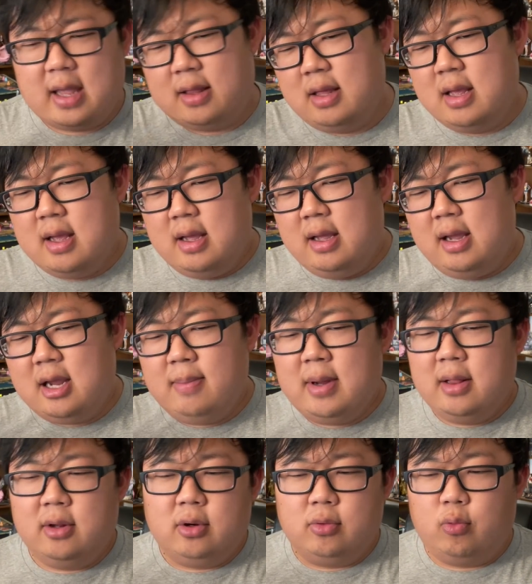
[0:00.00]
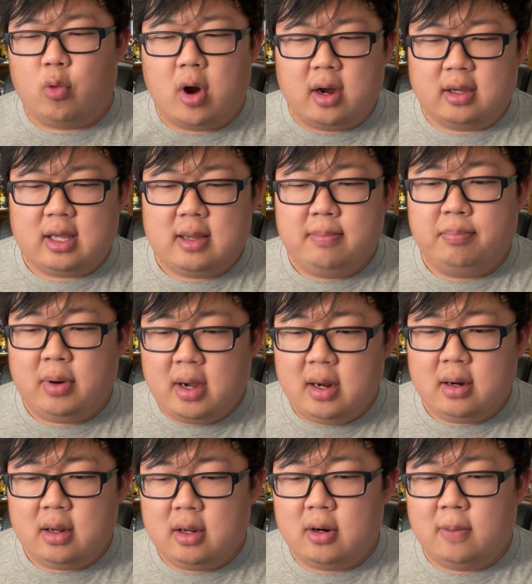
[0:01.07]
And it can be a little wonky,
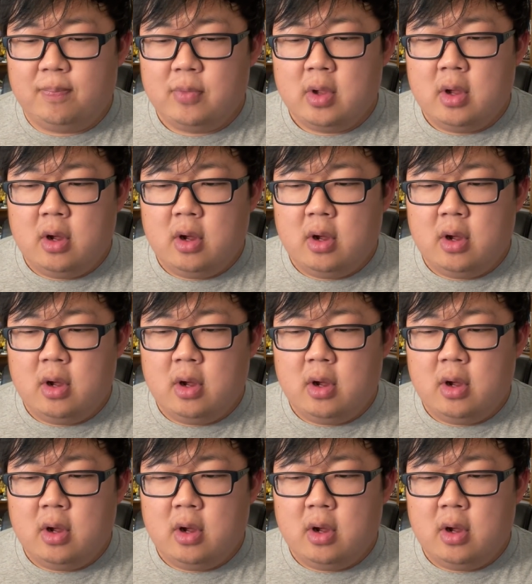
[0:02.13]
but you know,